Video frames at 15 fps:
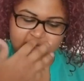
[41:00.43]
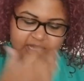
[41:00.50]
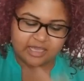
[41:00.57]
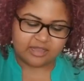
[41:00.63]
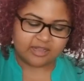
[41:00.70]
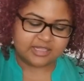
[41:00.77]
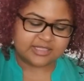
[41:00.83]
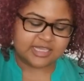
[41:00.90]

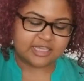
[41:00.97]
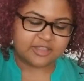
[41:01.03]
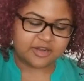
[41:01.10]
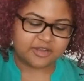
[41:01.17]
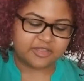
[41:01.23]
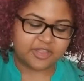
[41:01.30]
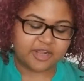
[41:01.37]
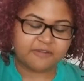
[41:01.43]
And it's like
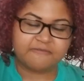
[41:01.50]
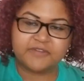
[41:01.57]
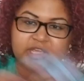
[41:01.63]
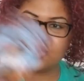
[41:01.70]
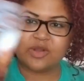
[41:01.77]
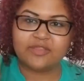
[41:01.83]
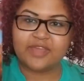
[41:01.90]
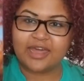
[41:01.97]
they're they're
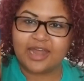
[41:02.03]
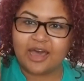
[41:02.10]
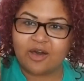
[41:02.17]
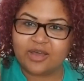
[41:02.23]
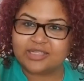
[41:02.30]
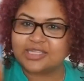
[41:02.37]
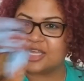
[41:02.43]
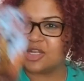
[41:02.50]
figuring that
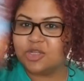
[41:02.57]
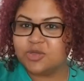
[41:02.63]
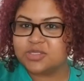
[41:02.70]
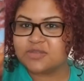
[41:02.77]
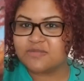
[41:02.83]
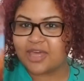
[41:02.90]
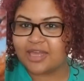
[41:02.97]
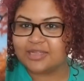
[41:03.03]
out. It's like
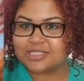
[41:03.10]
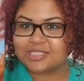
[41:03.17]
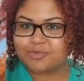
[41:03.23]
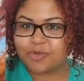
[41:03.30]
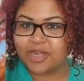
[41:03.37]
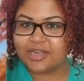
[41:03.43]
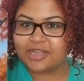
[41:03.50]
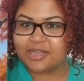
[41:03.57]
news of that is
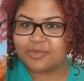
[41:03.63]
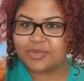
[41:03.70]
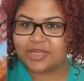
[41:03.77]
spreading